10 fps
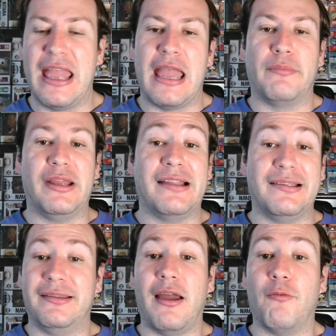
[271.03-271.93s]
and because
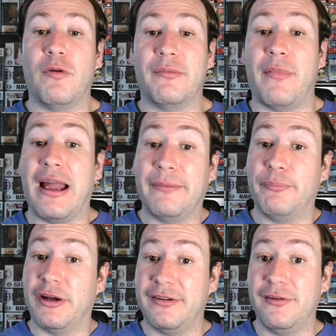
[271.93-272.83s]
it's not one of my
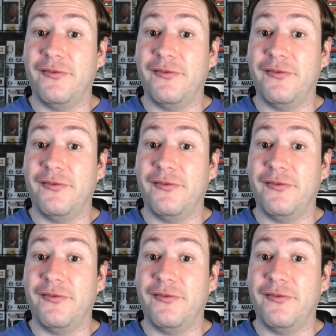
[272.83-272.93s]
personal